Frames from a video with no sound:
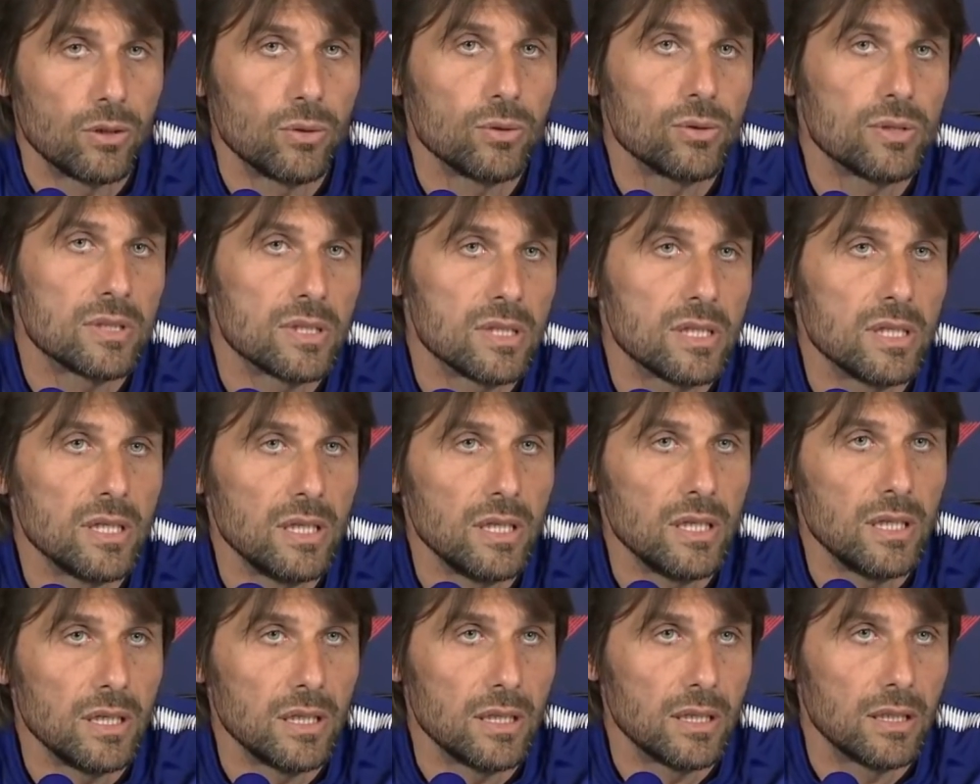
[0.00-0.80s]

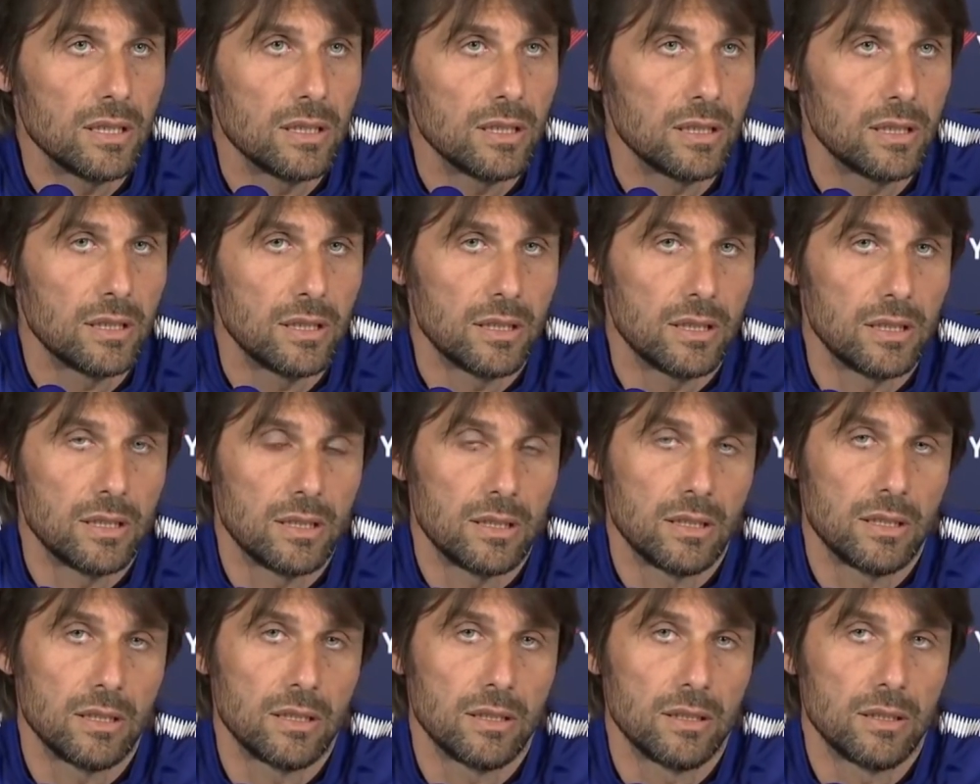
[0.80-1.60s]
see
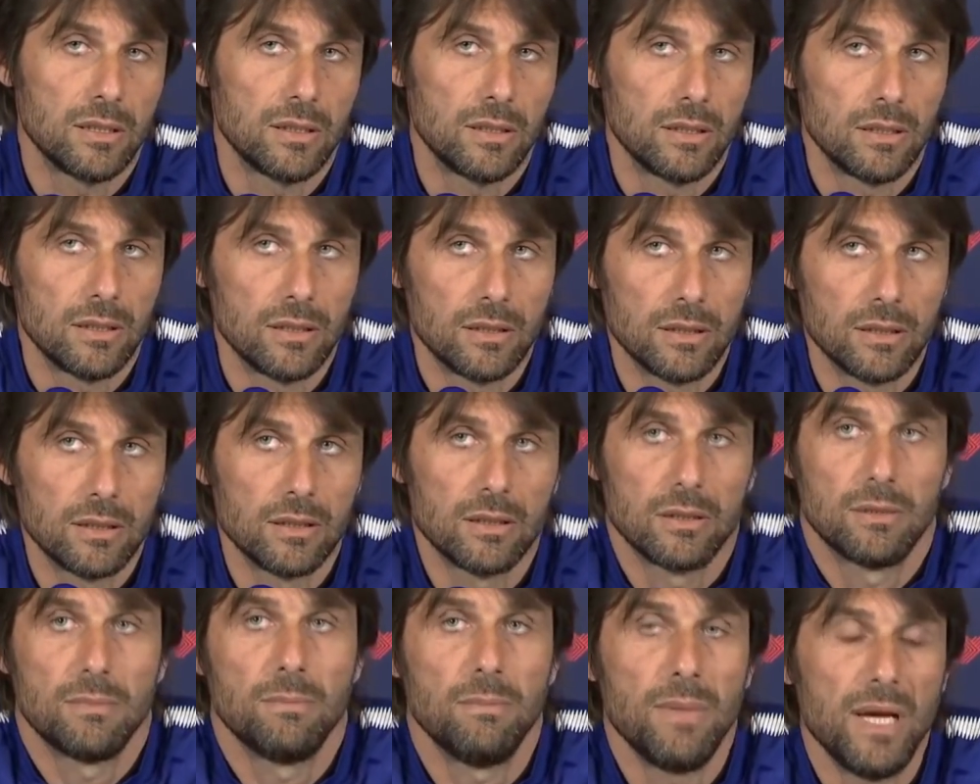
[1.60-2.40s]

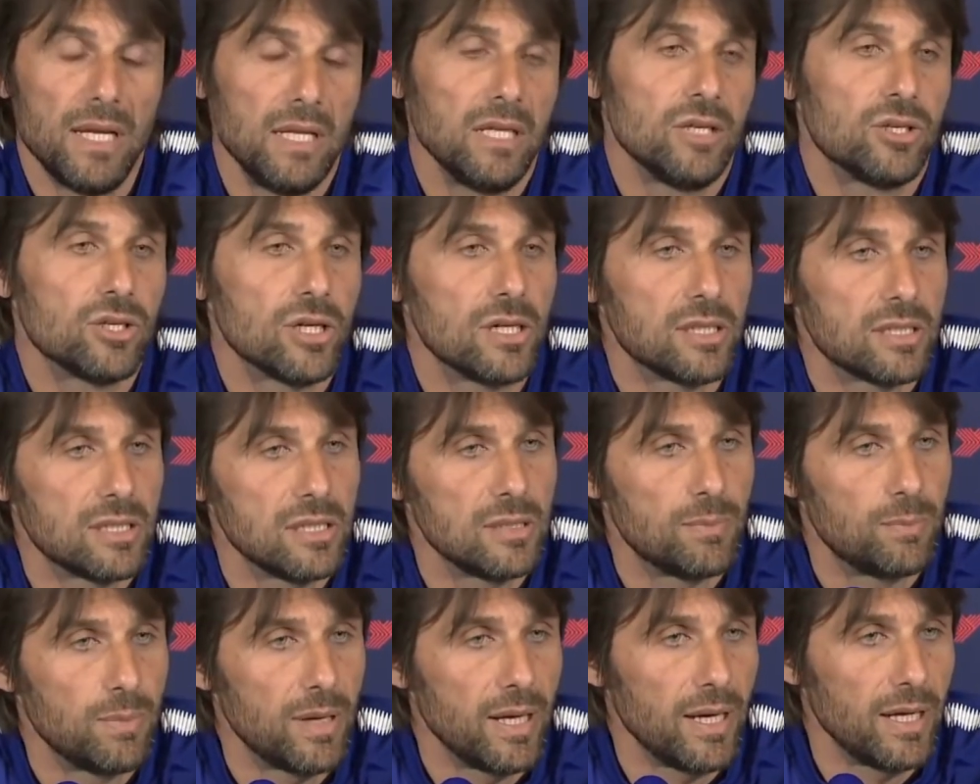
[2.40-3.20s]
many Chelsea
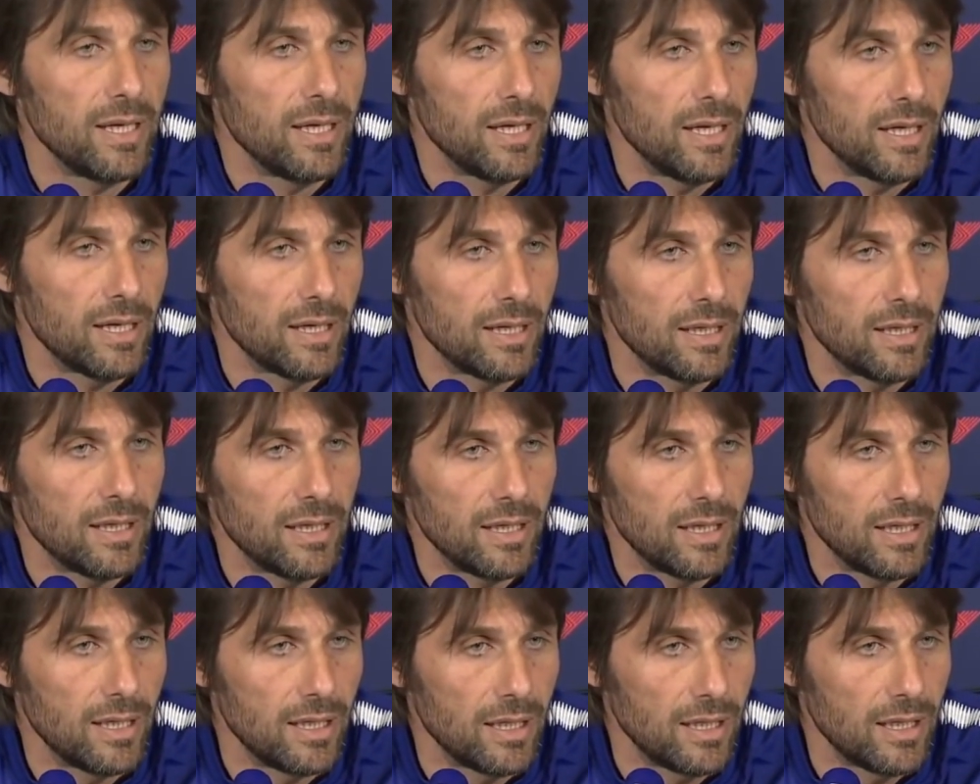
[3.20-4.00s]
players
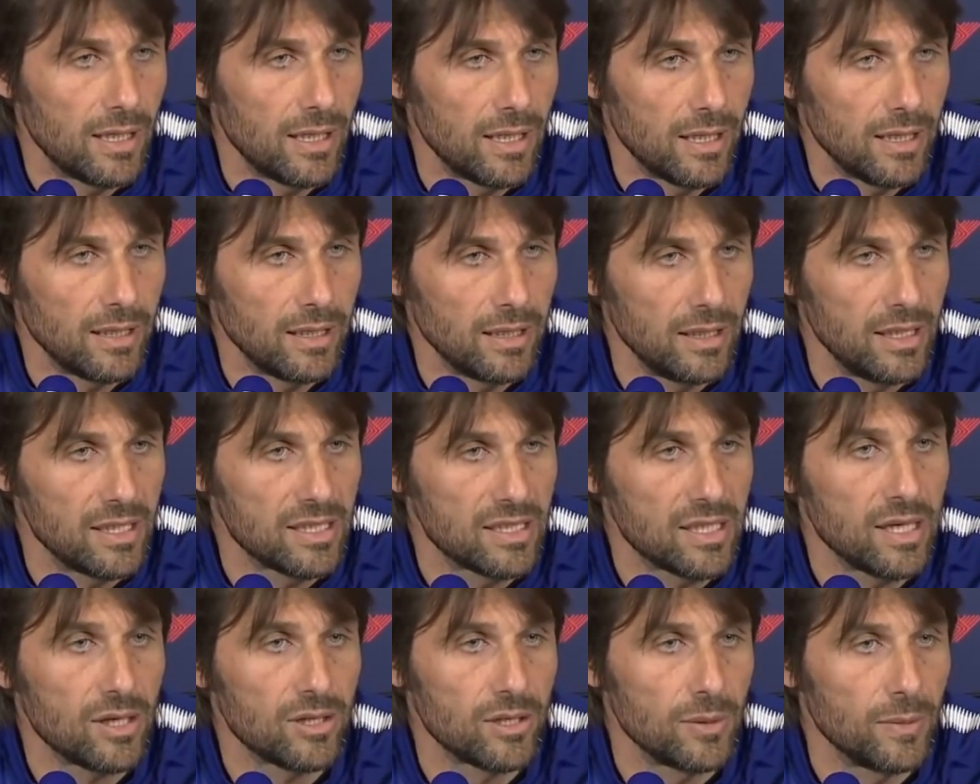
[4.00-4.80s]
in this
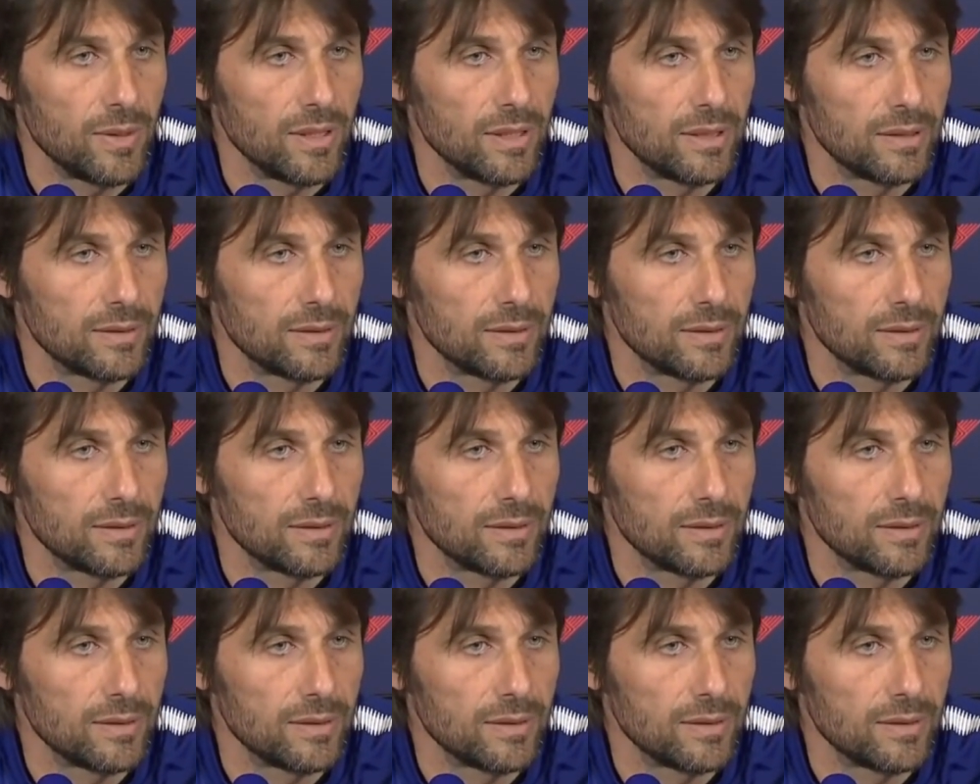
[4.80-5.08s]
tournament.